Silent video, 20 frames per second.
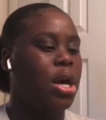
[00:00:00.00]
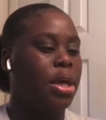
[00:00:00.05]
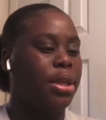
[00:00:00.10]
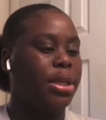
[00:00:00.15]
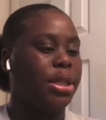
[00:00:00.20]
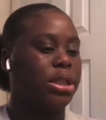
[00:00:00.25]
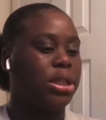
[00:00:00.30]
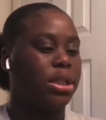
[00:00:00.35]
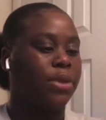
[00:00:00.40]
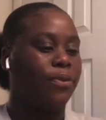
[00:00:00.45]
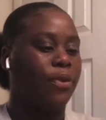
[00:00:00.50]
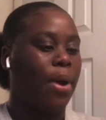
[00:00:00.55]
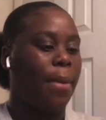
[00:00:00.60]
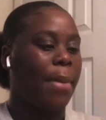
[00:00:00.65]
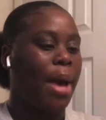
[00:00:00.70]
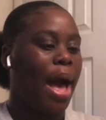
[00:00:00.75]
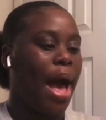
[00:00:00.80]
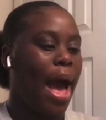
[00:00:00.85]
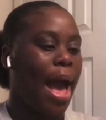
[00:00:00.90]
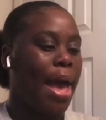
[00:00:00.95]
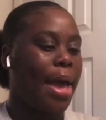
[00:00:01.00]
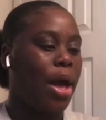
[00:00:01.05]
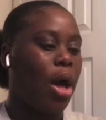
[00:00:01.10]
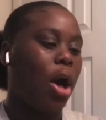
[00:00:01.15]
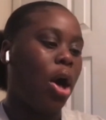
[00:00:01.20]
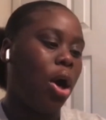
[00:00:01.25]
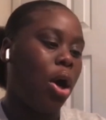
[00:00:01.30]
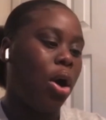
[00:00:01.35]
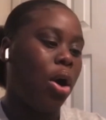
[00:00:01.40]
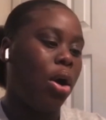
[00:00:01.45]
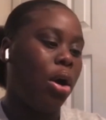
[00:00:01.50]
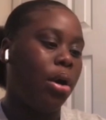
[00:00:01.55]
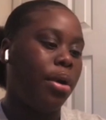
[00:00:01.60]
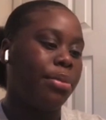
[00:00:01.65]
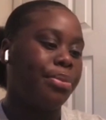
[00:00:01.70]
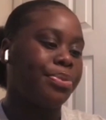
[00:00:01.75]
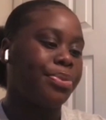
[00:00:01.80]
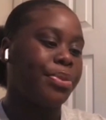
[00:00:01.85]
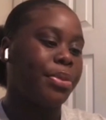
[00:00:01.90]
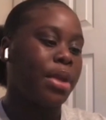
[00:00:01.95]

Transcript: This is from HighOh.